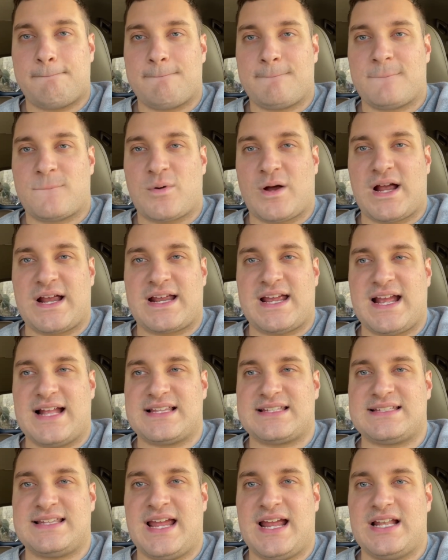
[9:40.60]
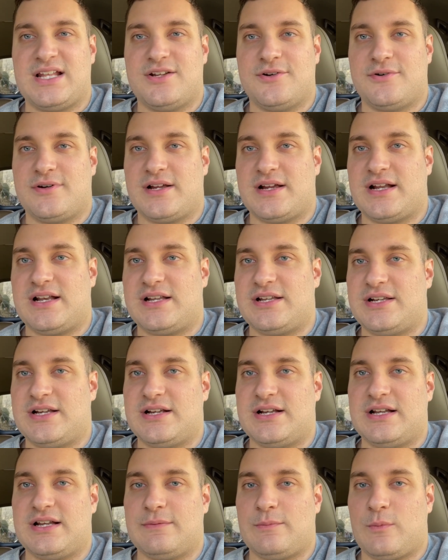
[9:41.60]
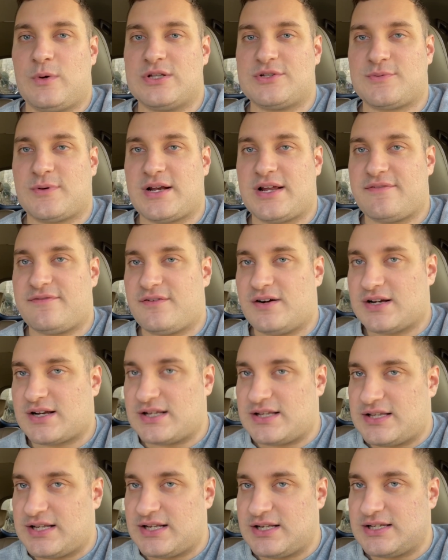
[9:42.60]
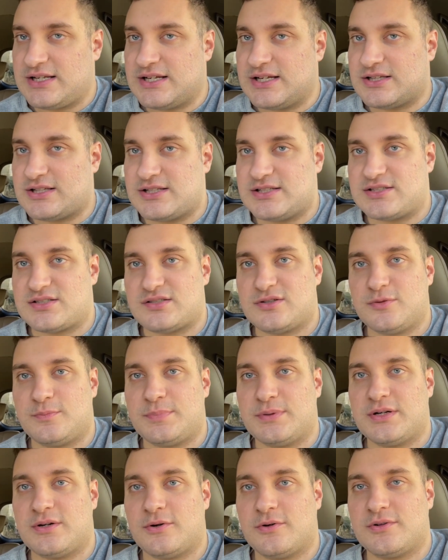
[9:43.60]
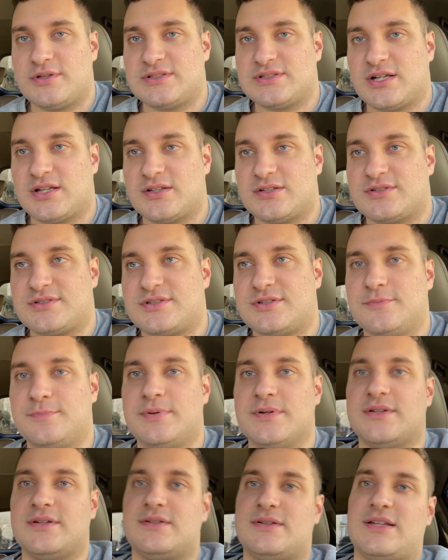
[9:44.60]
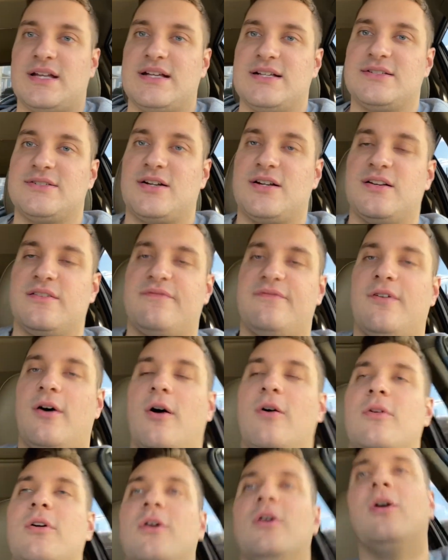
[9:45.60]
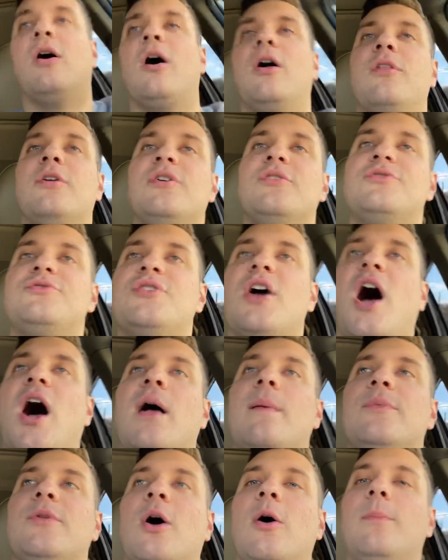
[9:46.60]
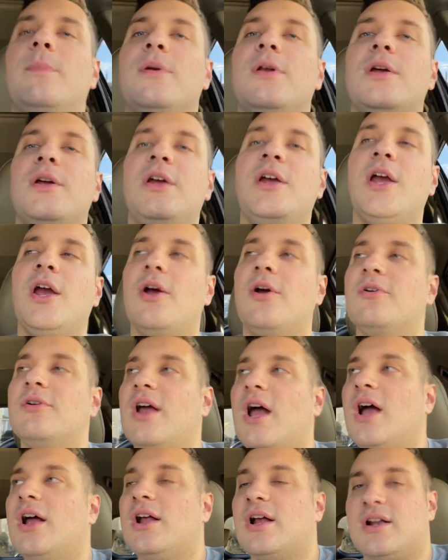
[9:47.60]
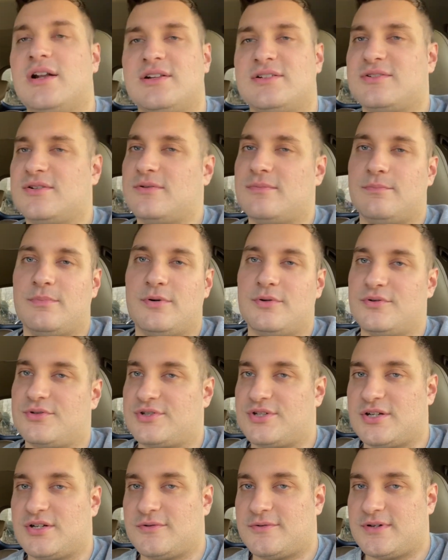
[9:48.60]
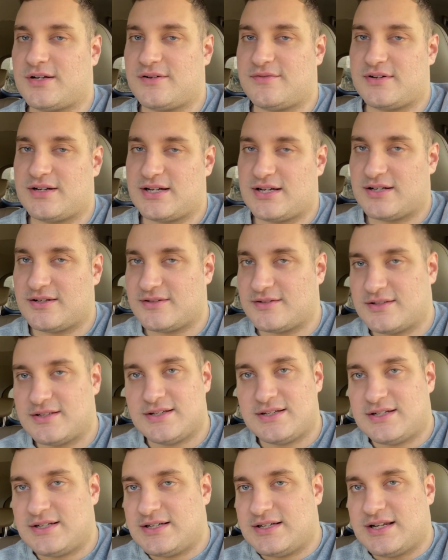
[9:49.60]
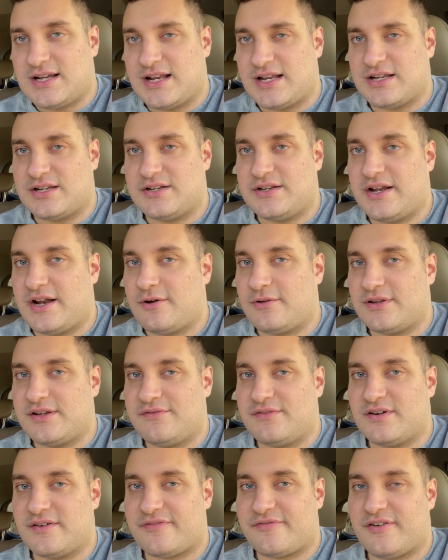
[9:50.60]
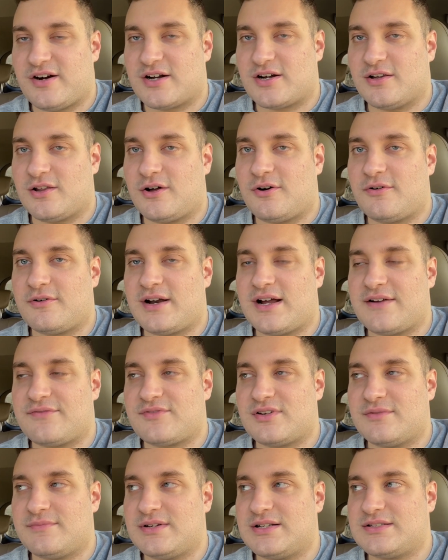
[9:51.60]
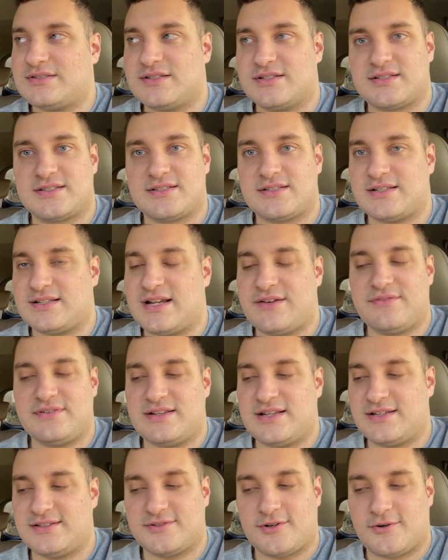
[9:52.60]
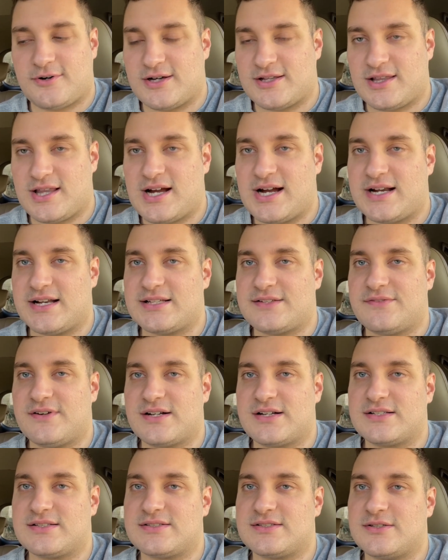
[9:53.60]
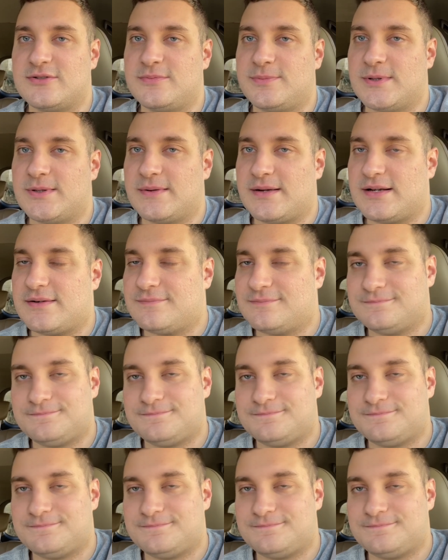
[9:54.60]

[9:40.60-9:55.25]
But I can't stand doing it, and then once when I fucking did it, you get these other stupid things on the phone. Oh, this job's opening here and there, and it's all bullshit or whatever the hell, and they don't leave you the fuck alone after. I mean, it's just, everything's all online. It's fucking stupid, man.